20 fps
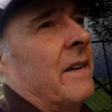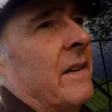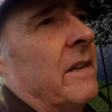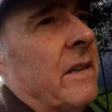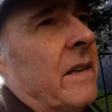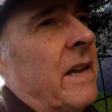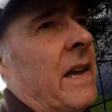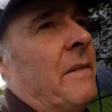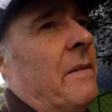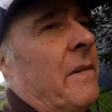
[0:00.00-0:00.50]

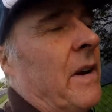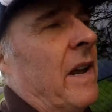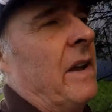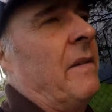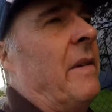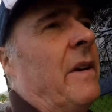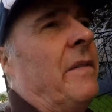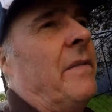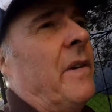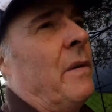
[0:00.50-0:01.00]
Even
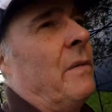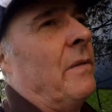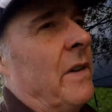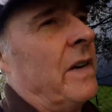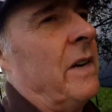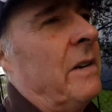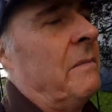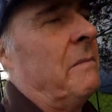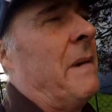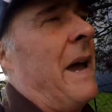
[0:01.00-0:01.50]
if you
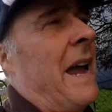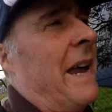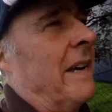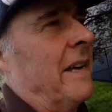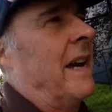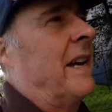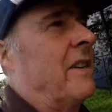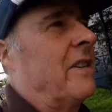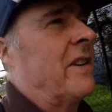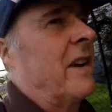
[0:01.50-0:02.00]
didn't
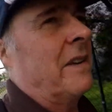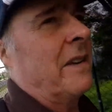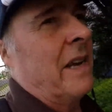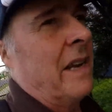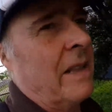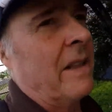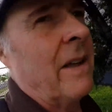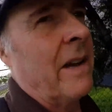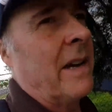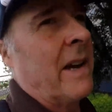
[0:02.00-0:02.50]
mandate
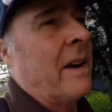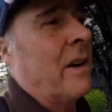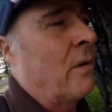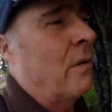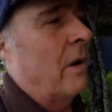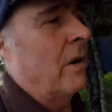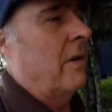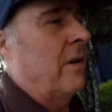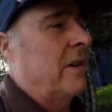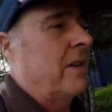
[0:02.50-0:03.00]
something like a
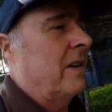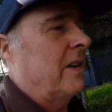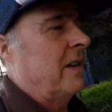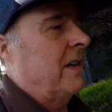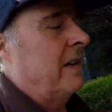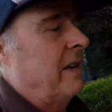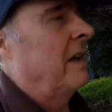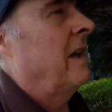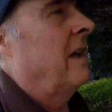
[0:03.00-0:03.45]
quarantine.